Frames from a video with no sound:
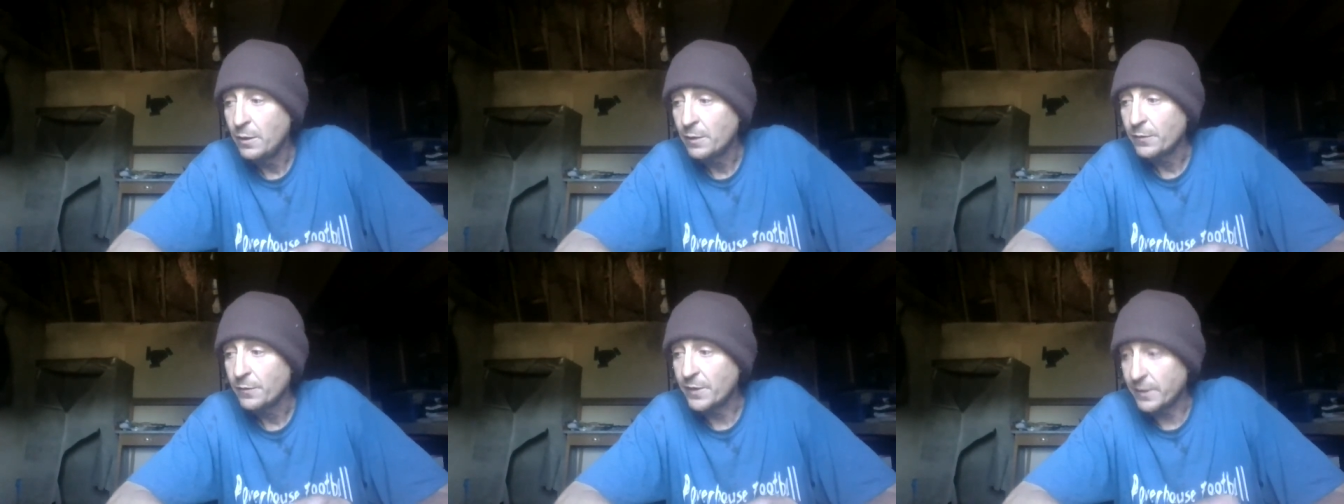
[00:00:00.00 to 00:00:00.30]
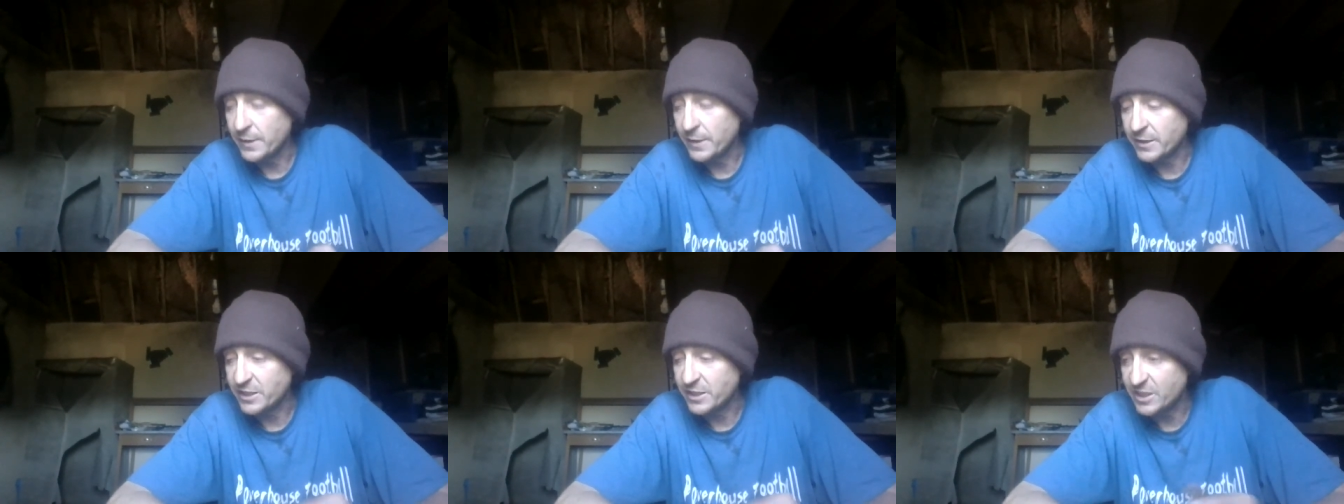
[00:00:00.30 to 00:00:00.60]
They
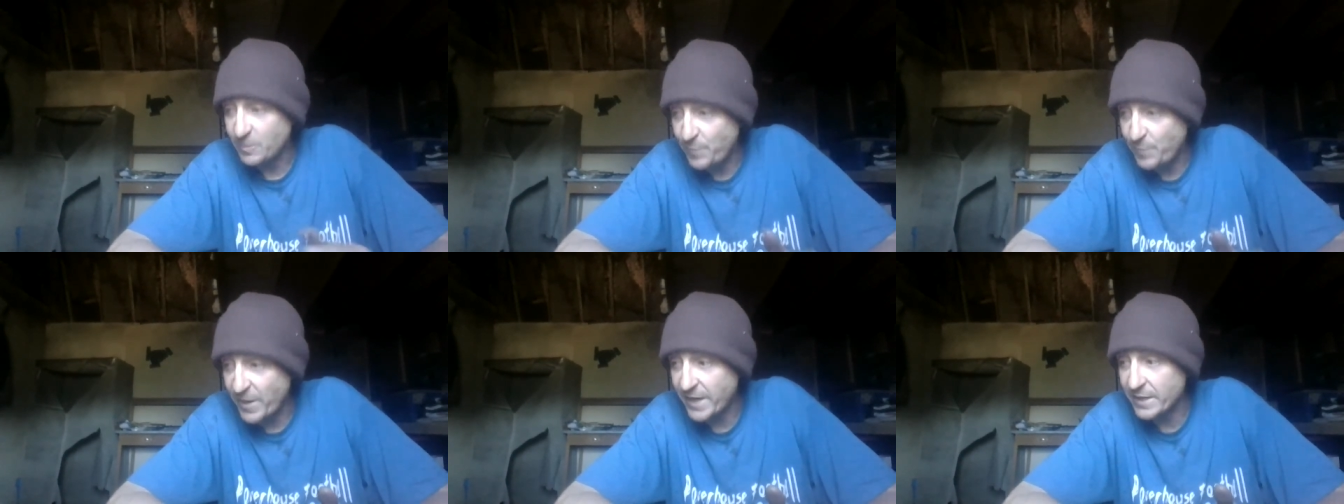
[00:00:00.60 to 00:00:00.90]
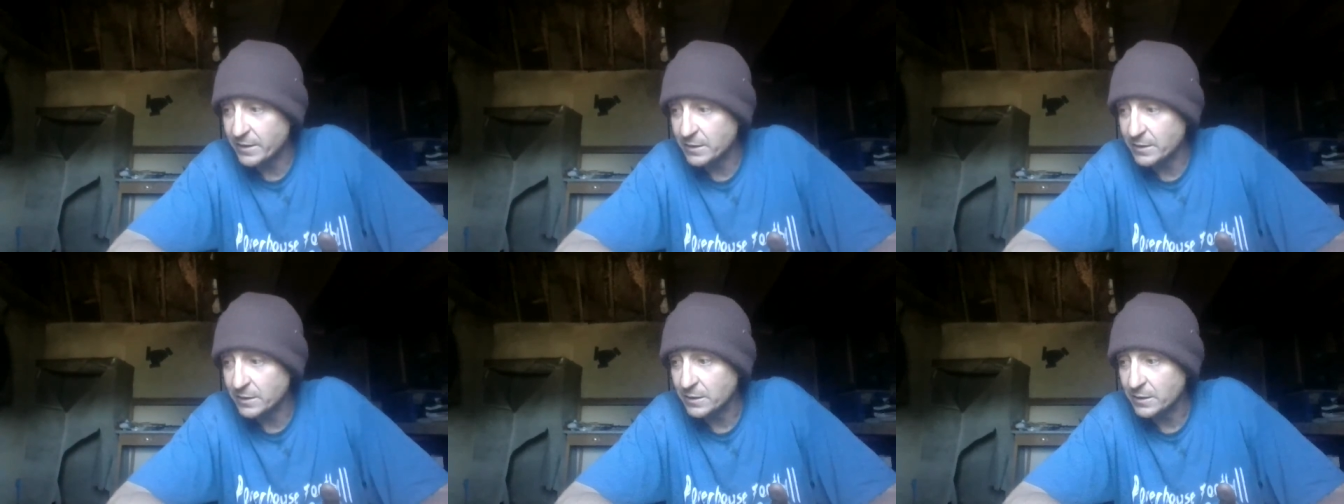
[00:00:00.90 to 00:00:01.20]
need
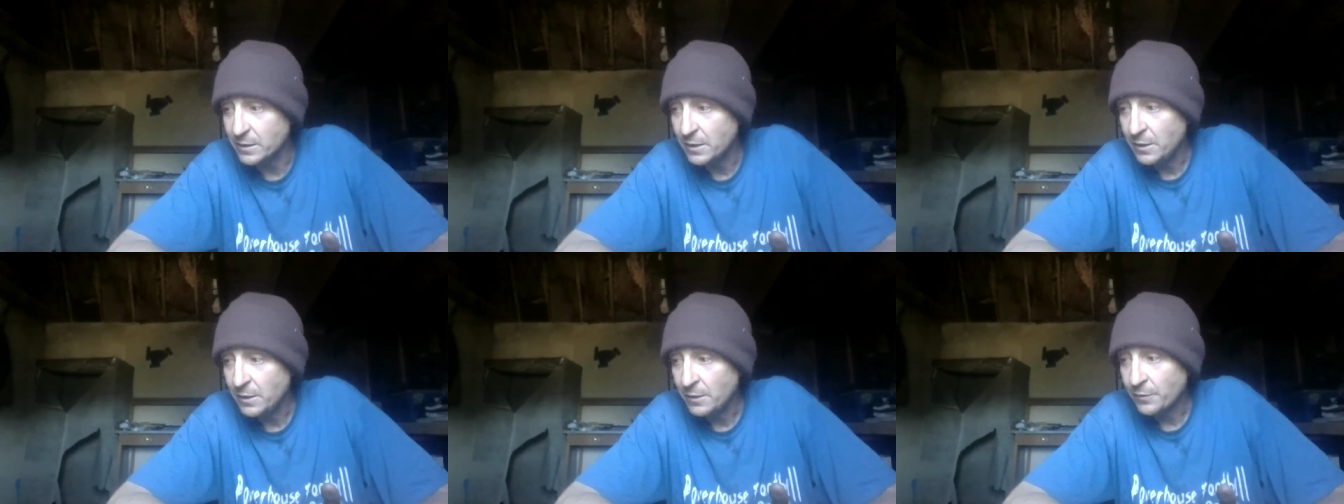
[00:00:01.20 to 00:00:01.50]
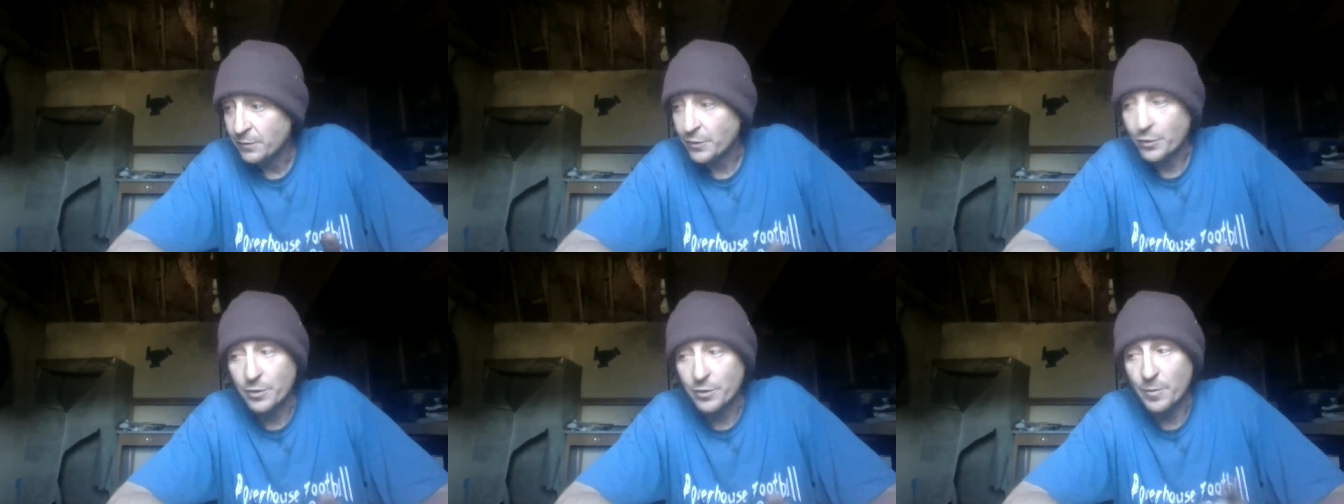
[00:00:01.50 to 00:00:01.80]
space.
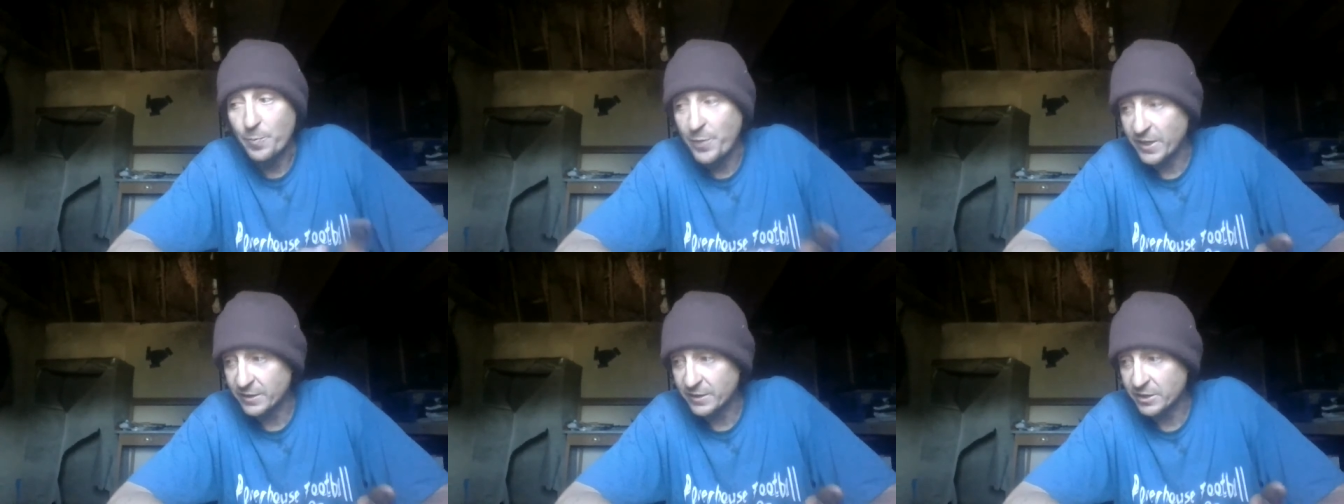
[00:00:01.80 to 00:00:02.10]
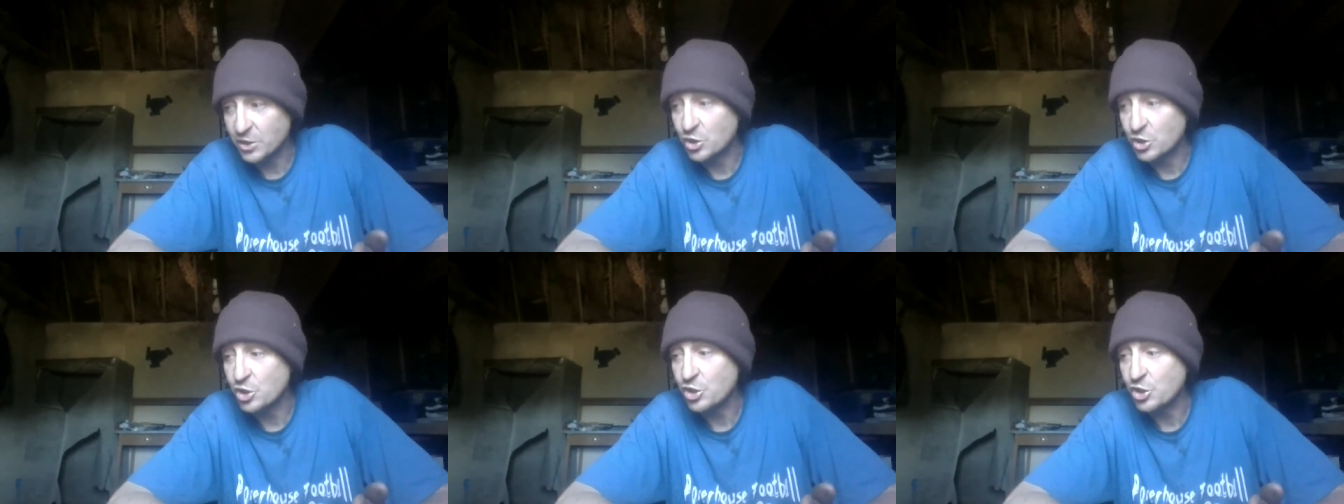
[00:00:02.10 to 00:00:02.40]
They're gonna piss
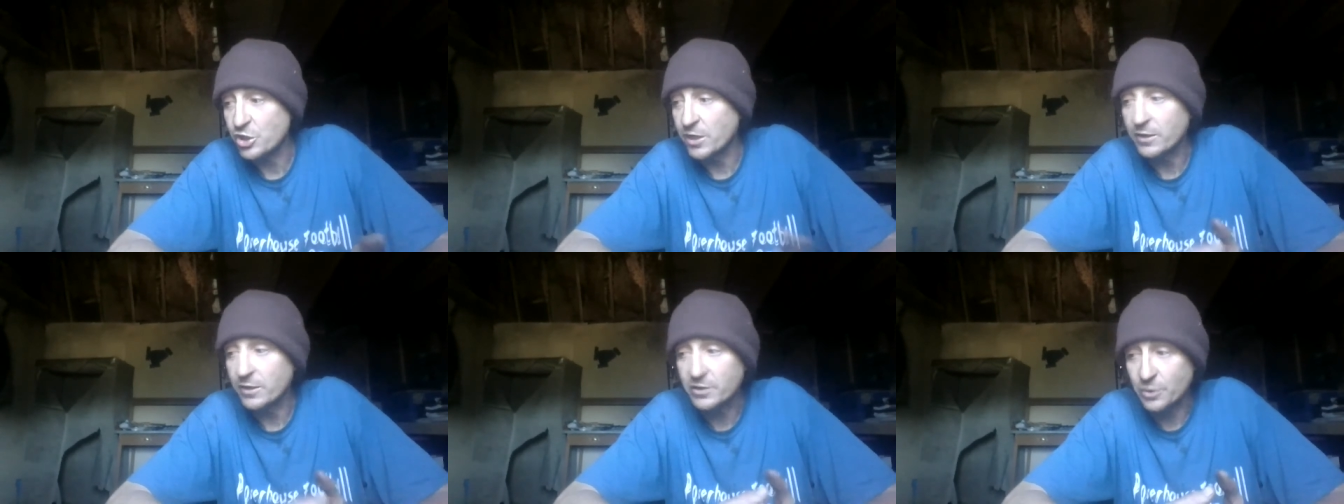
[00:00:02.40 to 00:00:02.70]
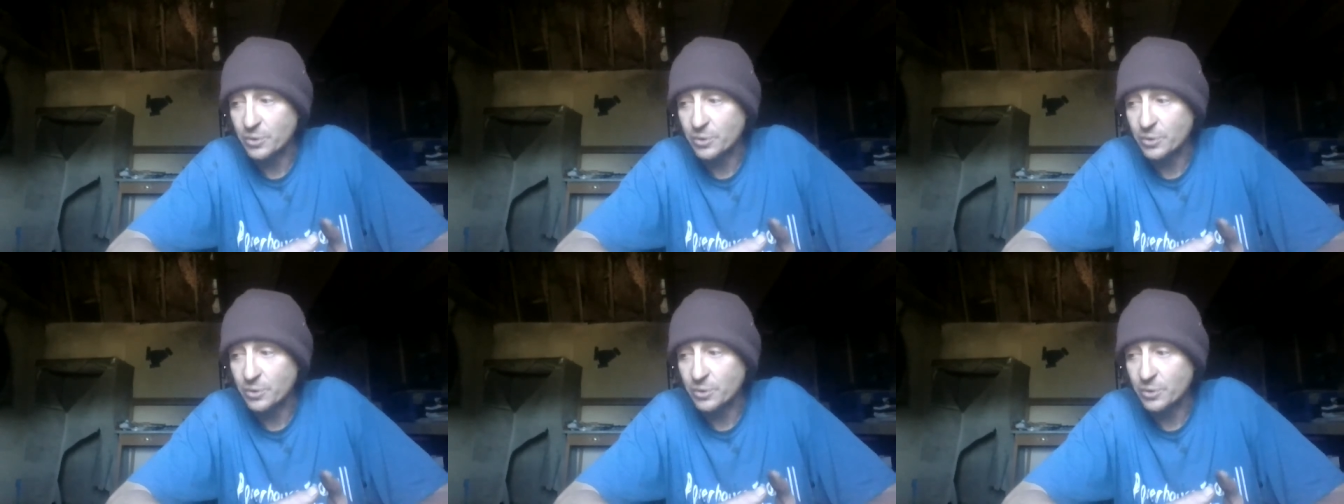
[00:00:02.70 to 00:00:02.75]
and shit,